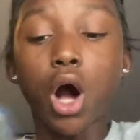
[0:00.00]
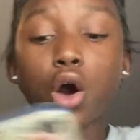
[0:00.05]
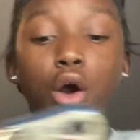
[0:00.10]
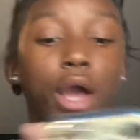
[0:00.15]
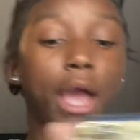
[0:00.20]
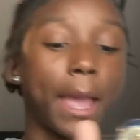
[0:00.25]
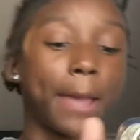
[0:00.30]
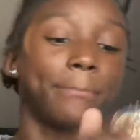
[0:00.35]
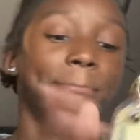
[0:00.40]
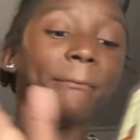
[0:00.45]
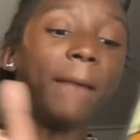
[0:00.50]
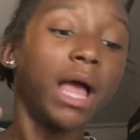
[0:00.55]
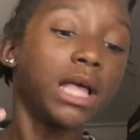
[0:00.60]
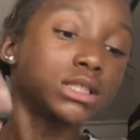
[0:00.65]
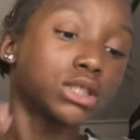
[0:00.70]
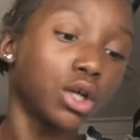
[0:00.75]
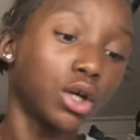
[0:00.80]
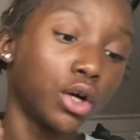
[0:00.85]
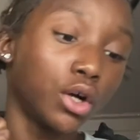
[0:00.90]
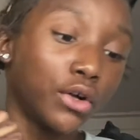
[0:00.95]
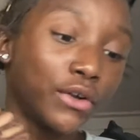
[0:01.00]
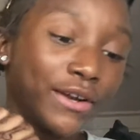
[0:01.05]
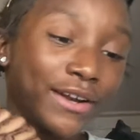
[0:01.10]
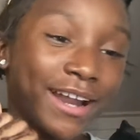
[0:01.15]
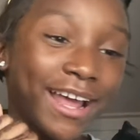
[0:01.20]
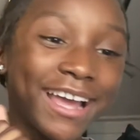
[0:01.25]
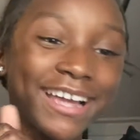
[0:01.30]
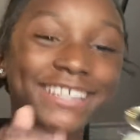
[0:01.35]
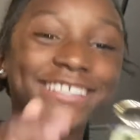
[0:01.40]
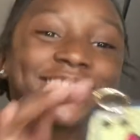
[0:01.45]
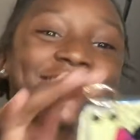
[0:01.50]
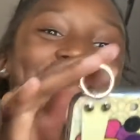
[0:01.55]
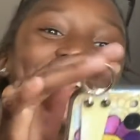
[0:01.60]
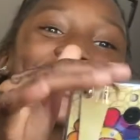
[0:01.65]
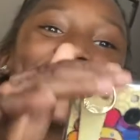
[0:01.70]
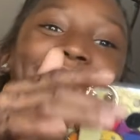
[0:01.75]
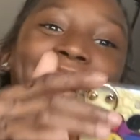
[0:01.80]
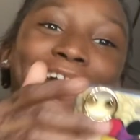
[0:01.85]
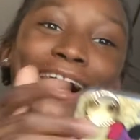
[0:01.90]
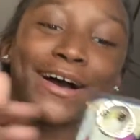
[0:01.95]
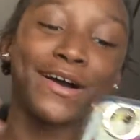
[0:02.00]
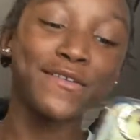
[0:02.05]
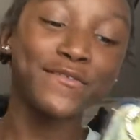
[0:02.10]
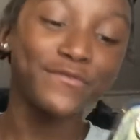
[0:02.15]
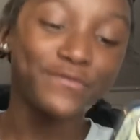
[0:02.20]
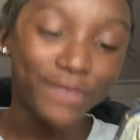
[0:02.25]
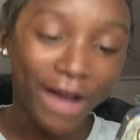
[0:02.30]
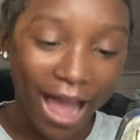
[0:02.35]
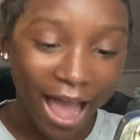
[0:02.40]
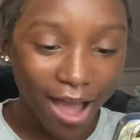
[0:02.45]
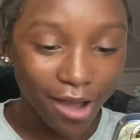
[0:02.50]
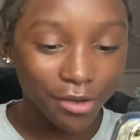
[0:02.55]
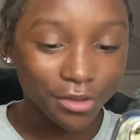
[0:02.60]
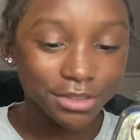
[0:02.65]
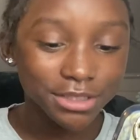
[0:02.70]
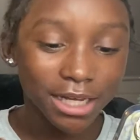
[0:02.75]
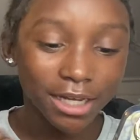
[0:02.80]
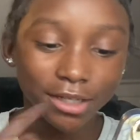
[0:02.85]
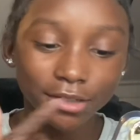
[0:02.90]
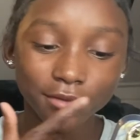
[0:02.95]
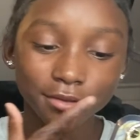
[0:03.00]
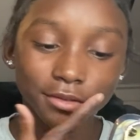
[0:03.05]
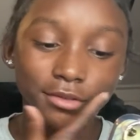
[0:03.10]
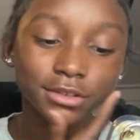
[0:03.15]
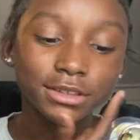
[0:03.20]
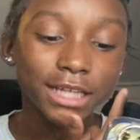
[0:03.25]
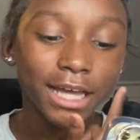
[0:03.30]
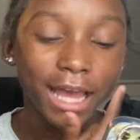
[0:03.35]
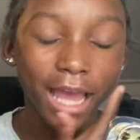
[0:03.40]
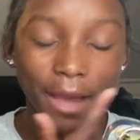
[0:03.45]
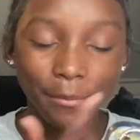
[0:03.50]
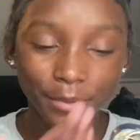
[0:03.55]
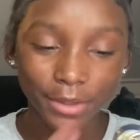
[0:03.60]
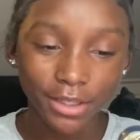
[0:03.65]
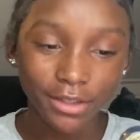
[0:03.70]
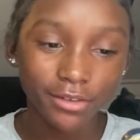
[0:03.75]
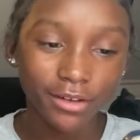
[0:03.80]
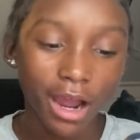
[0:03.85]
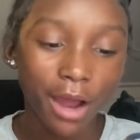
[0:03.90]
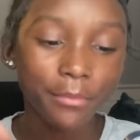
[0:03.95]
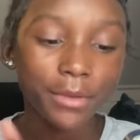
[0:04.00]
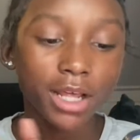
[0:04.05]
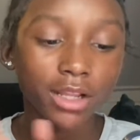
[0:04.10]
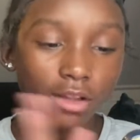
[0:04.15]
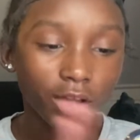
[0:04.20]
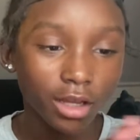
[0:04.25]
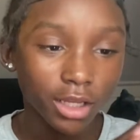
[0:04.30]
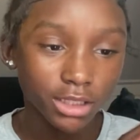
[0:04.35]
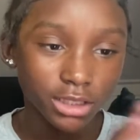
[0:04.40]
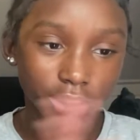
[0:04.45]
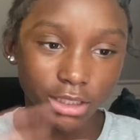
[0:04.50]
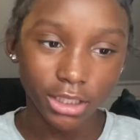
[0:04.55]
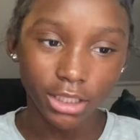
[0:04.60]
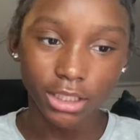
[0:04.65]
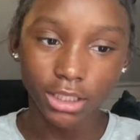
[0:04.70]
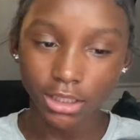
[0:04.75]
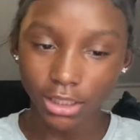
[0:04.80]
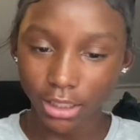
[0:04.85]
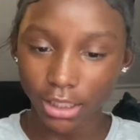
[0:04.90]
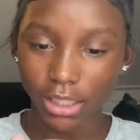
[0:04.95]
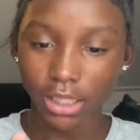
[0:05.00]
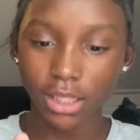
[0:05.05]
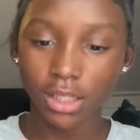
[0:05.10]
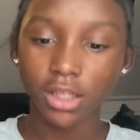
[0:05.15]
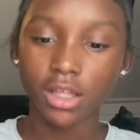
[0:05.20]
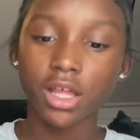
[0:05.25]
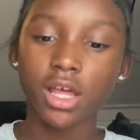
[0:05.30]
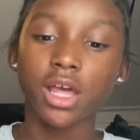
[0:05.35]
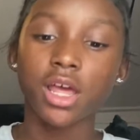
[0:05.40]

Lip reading: Okay, so next we got files. I don't use that app either. I'm not logging to anything.